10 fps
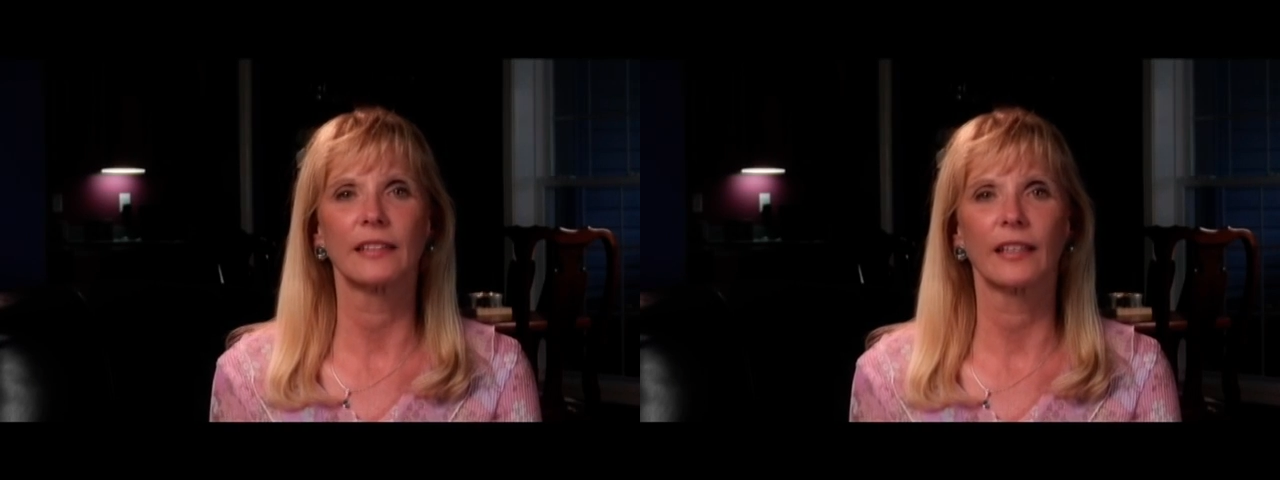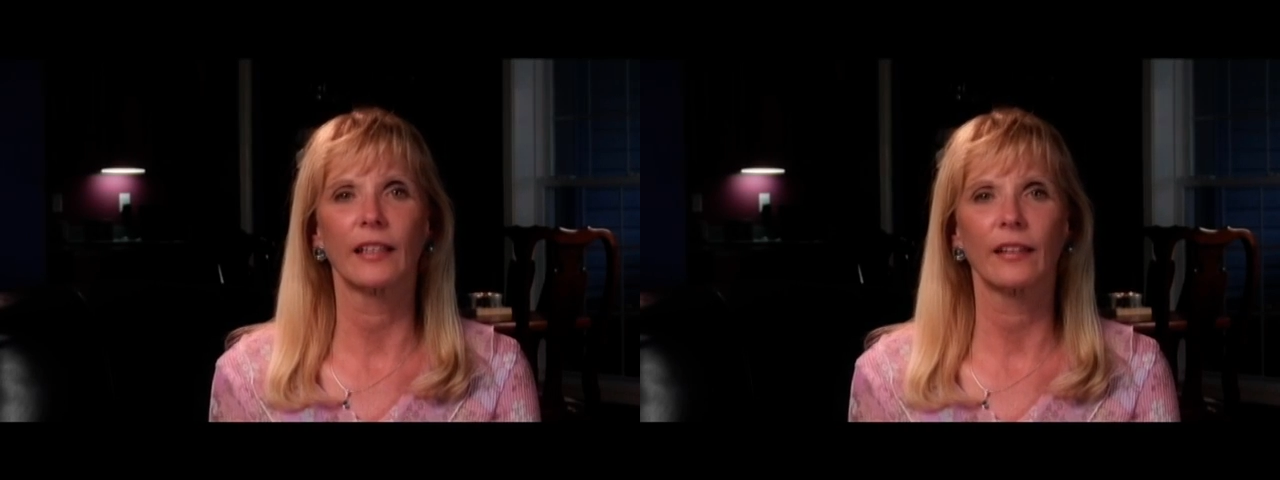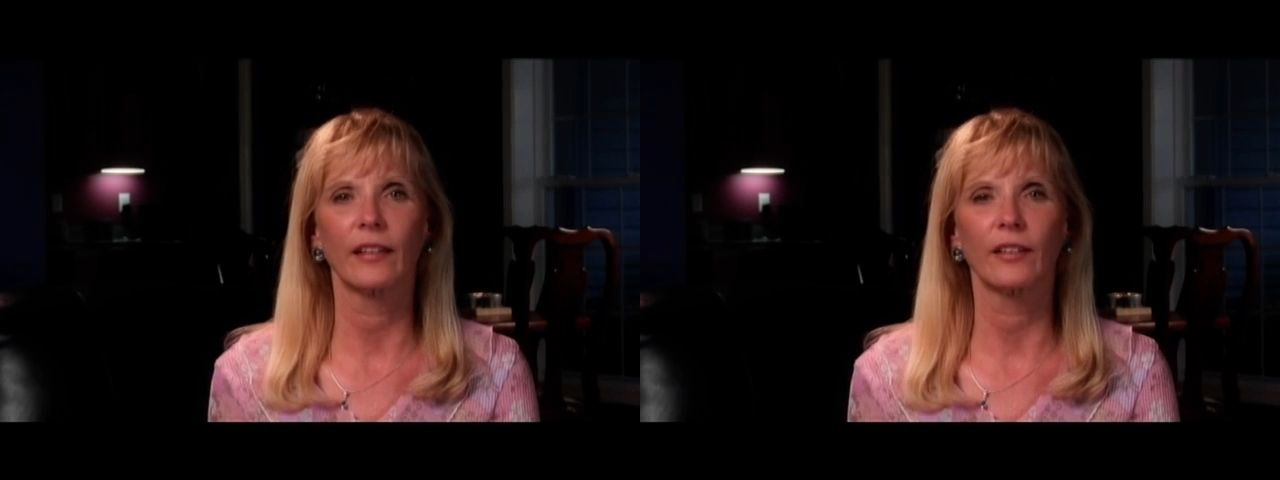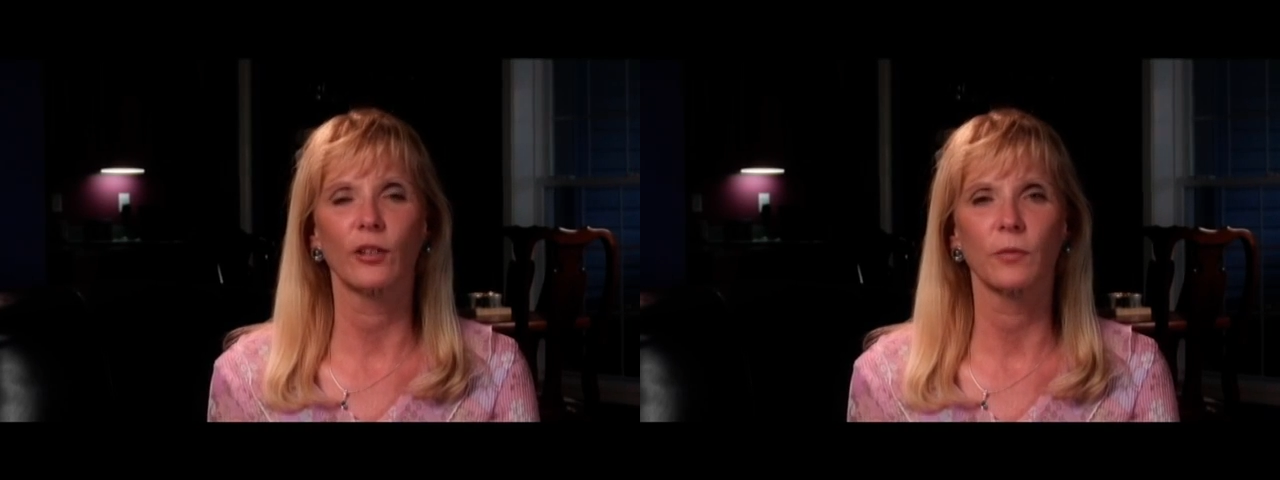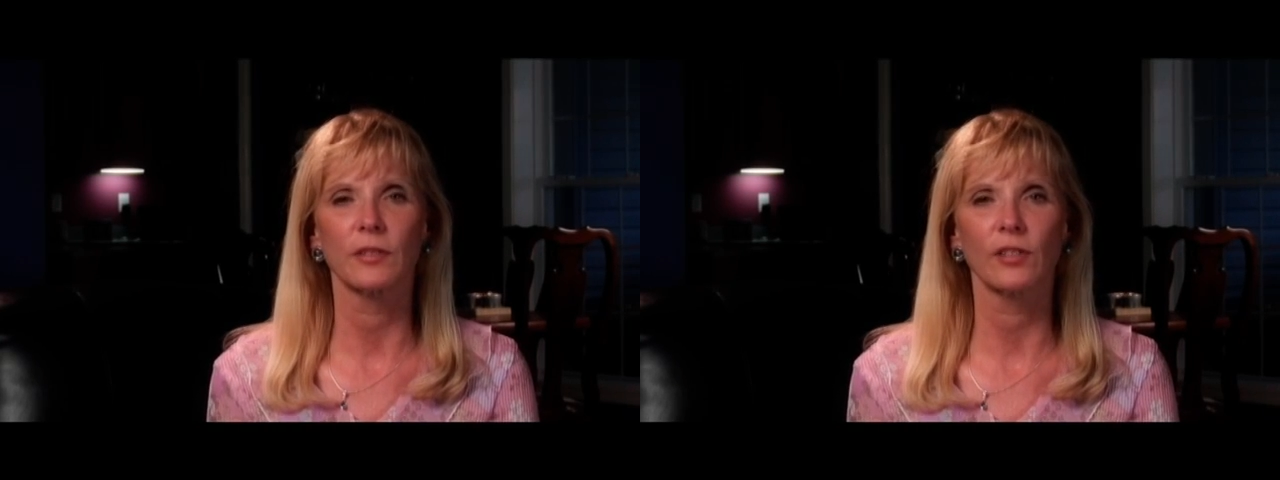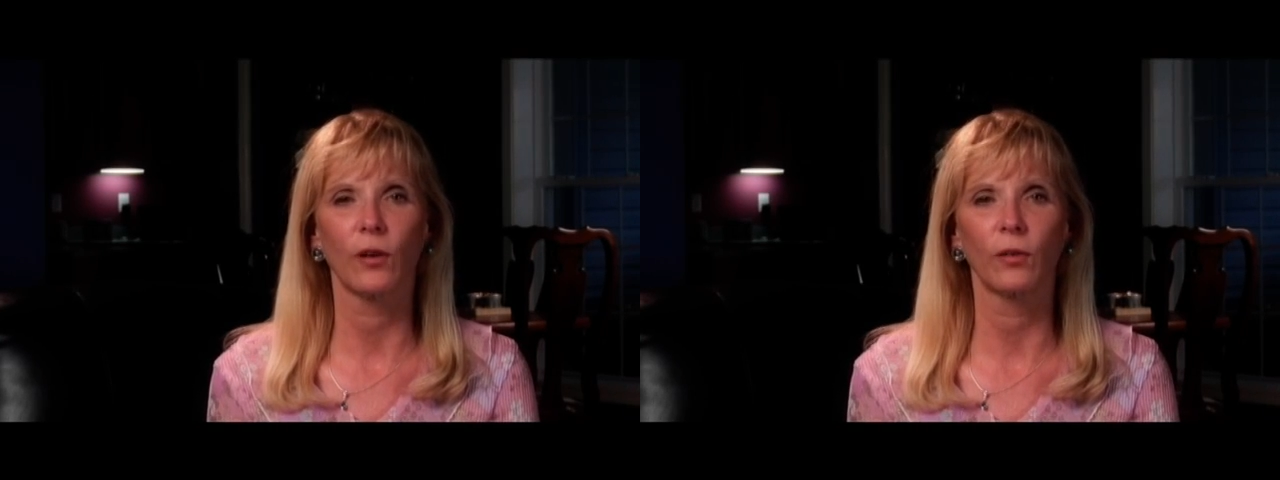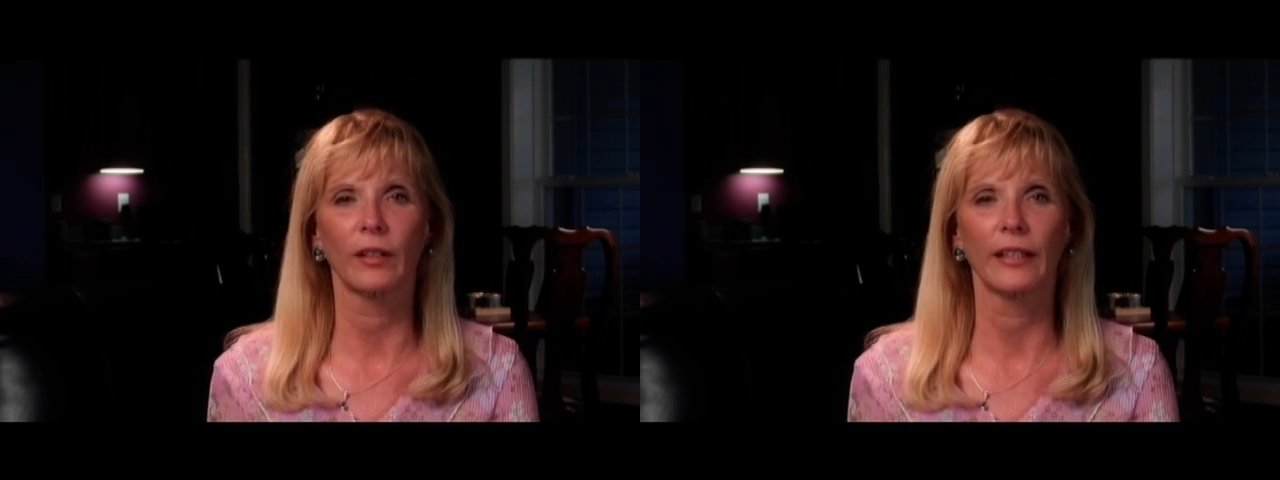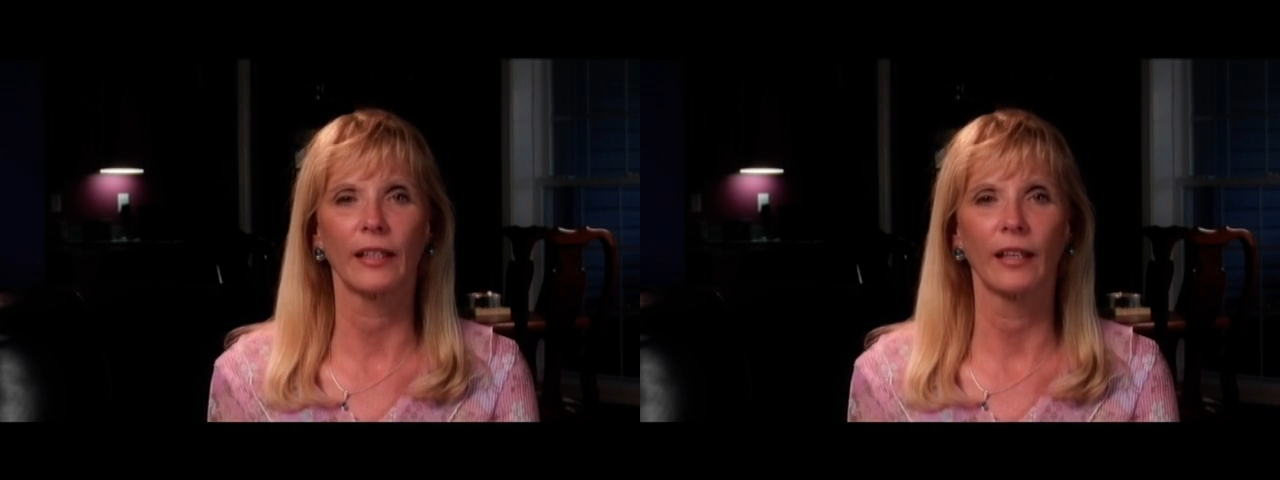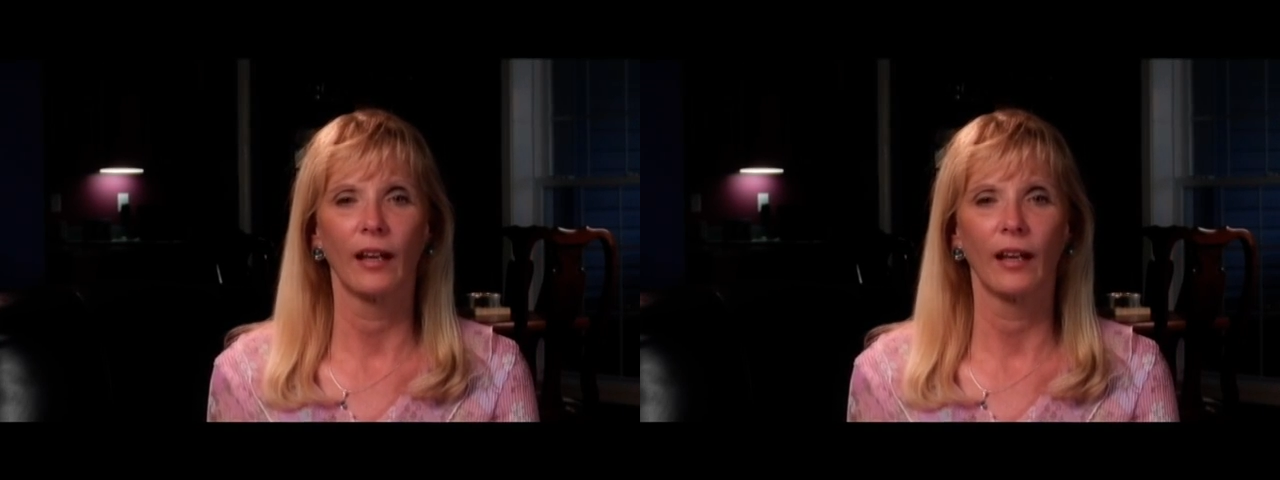that there was only